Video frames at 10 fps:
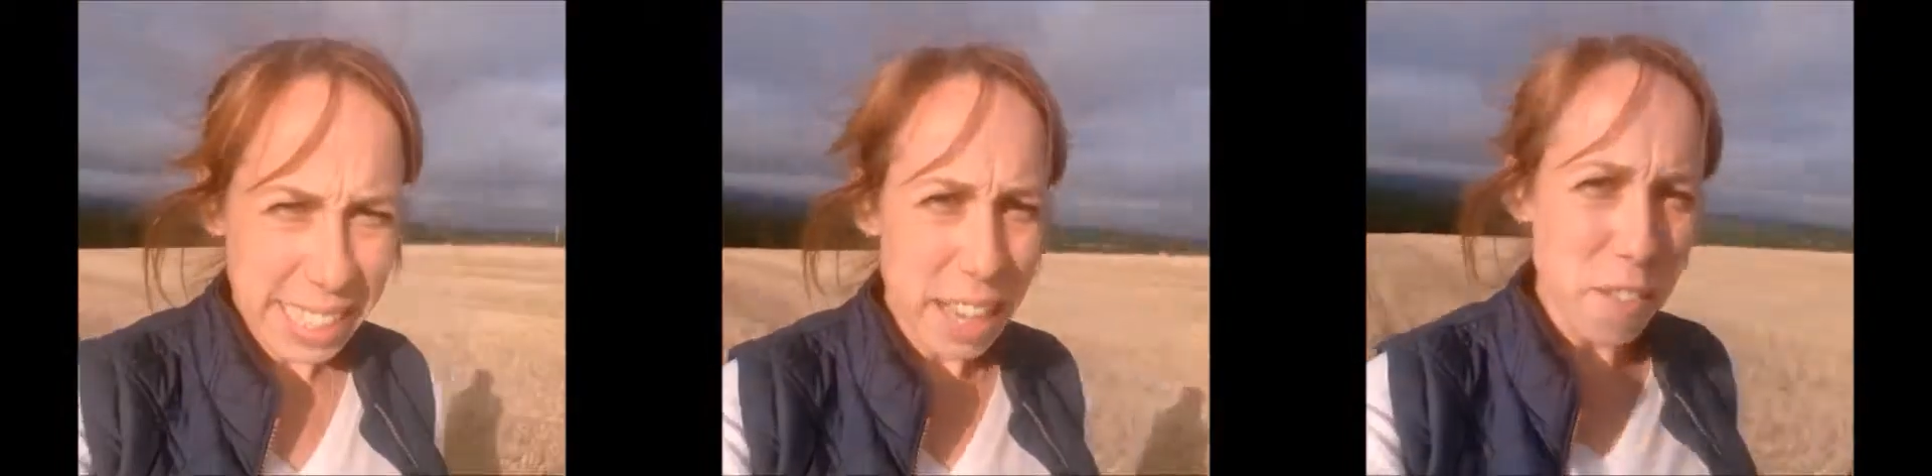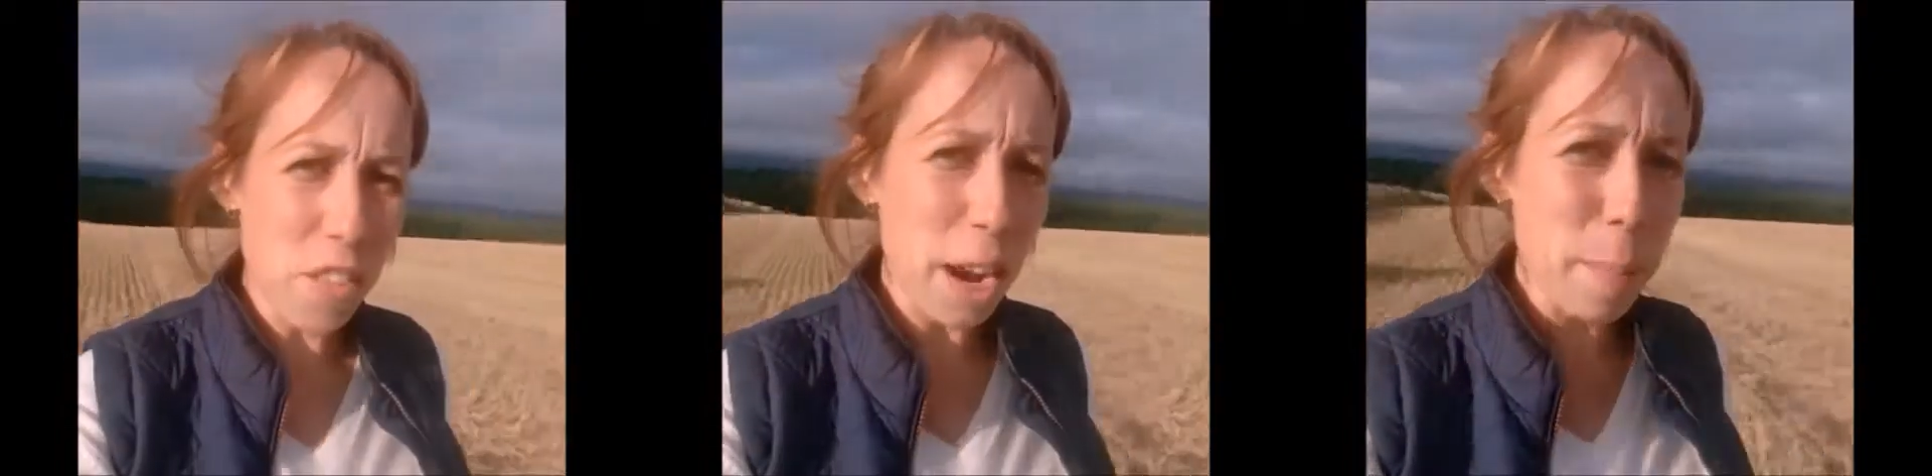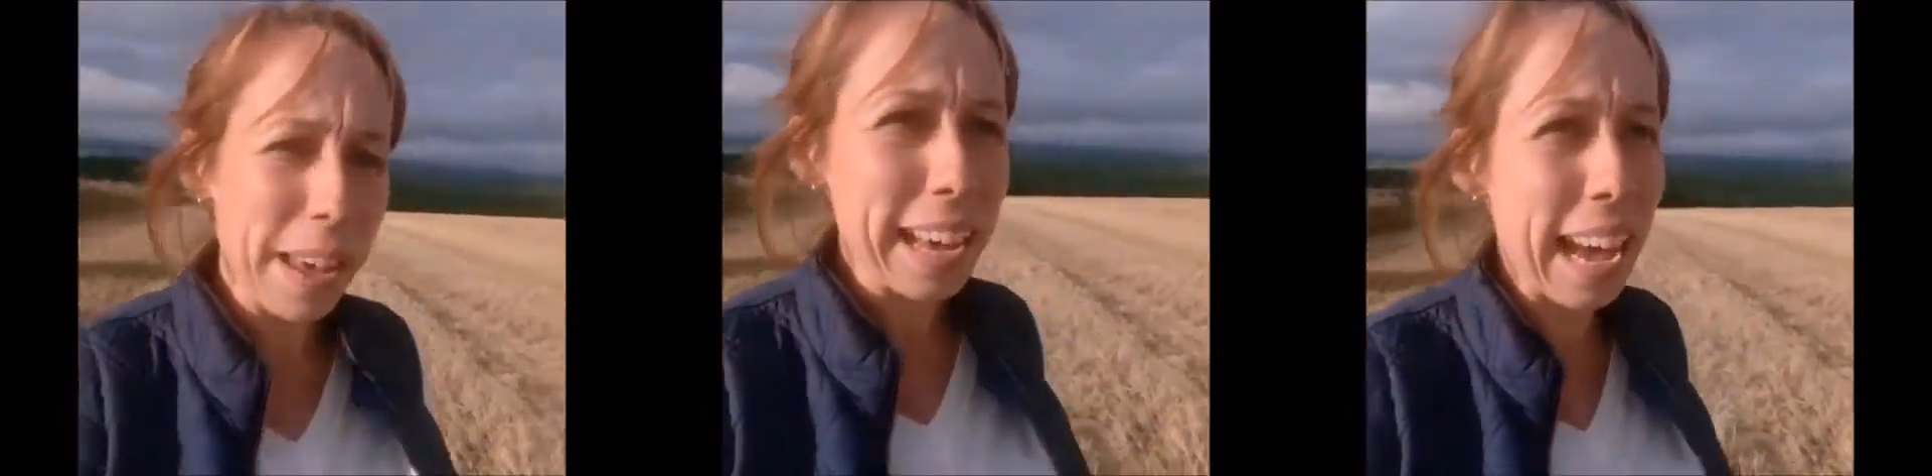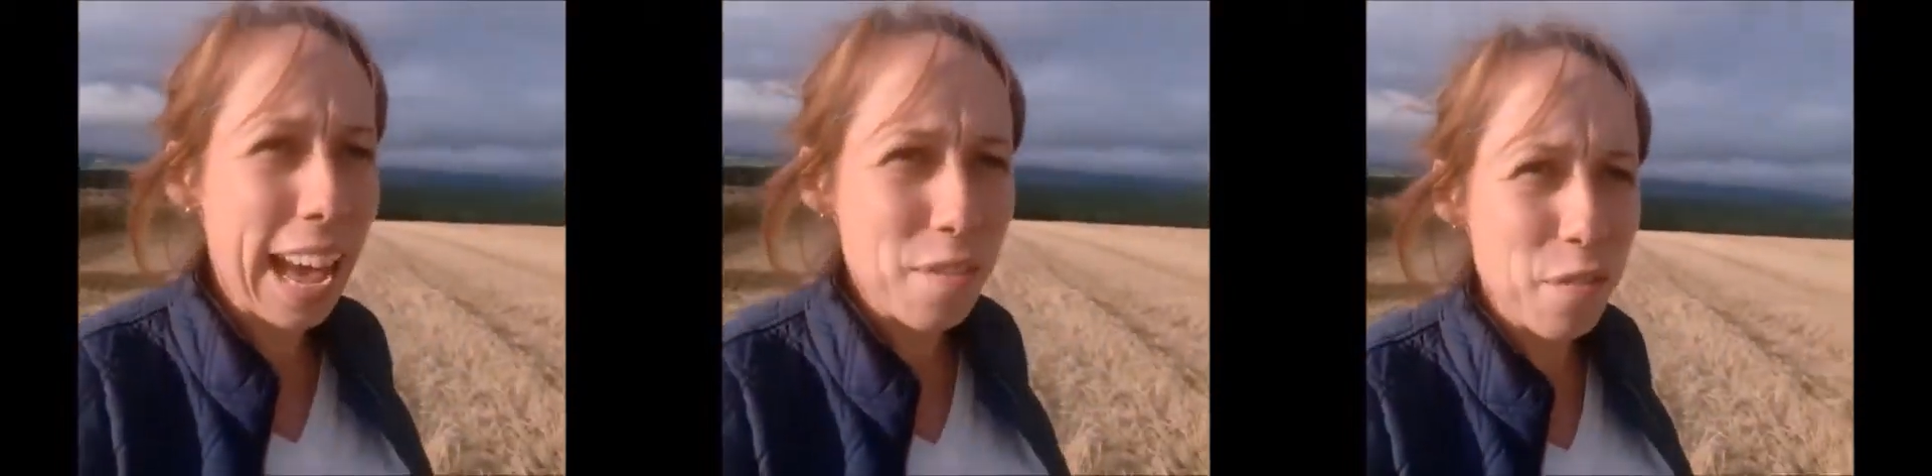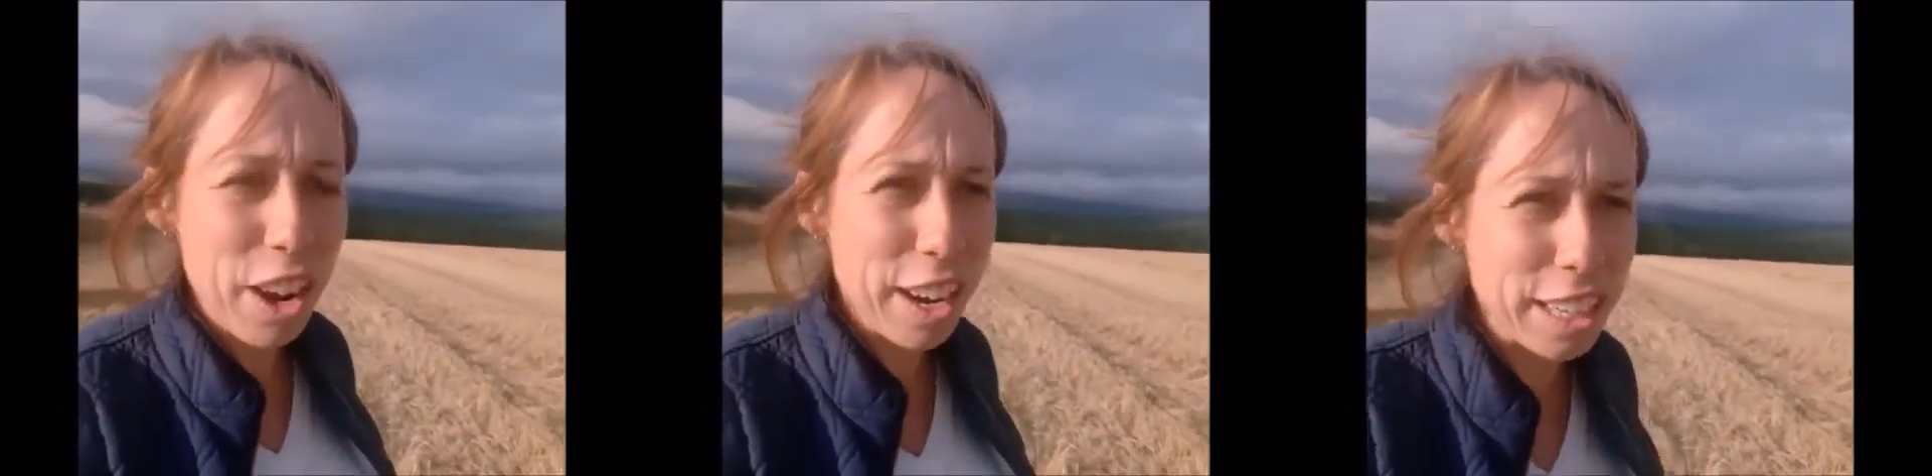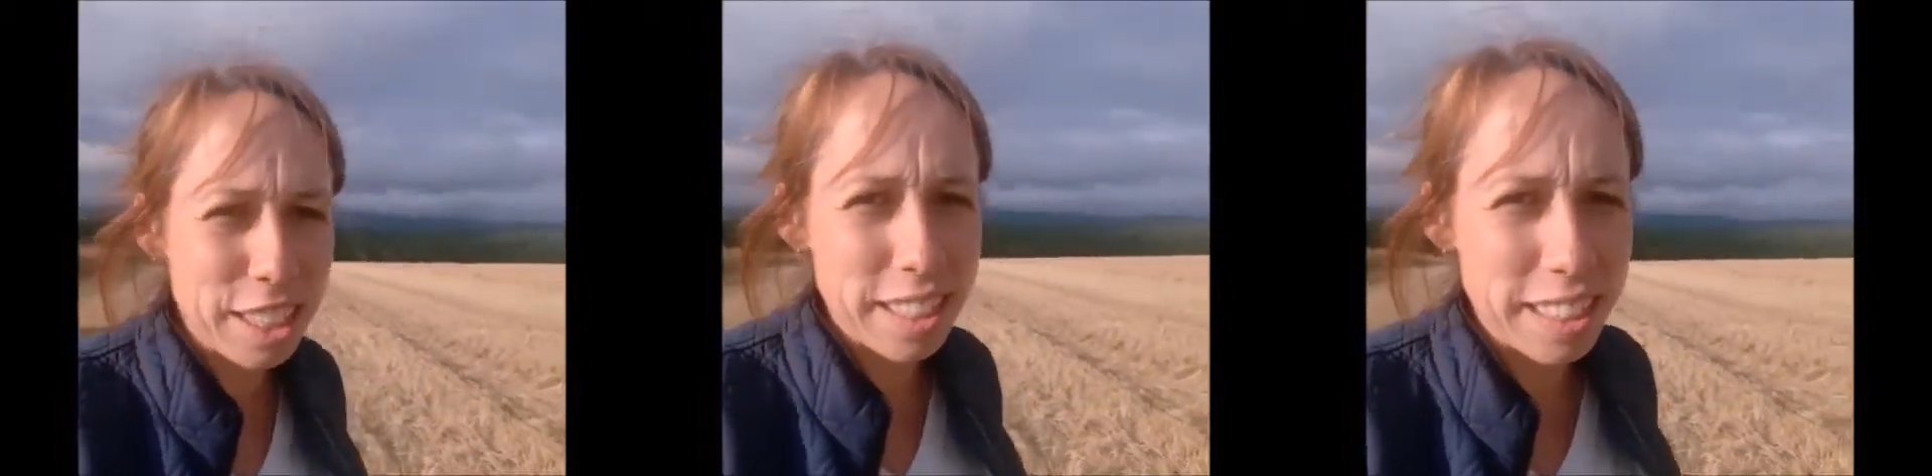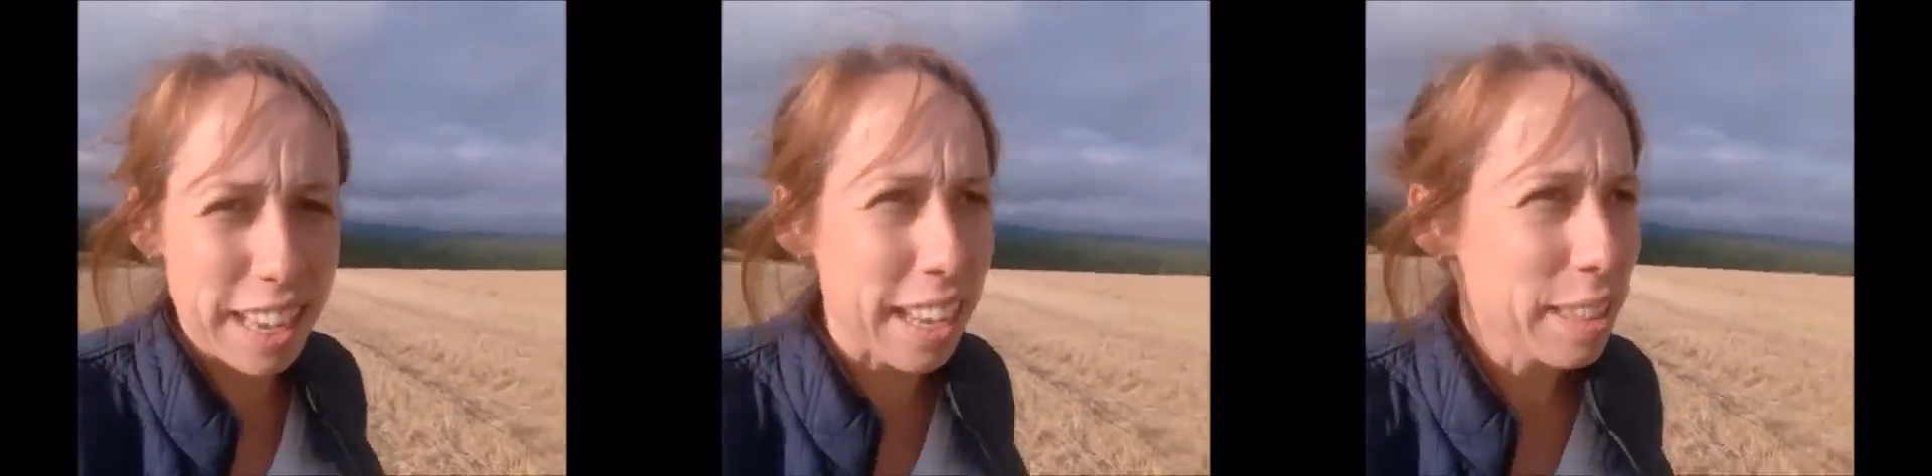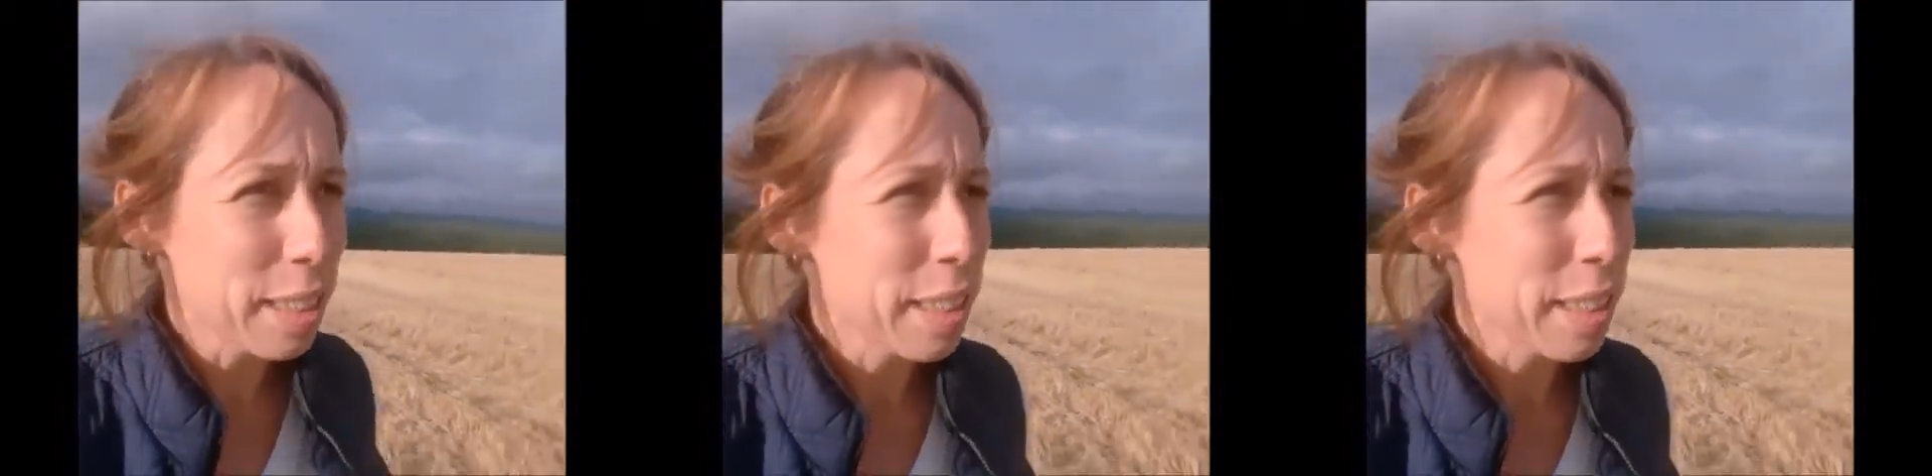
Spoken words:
See, very big and very dusty.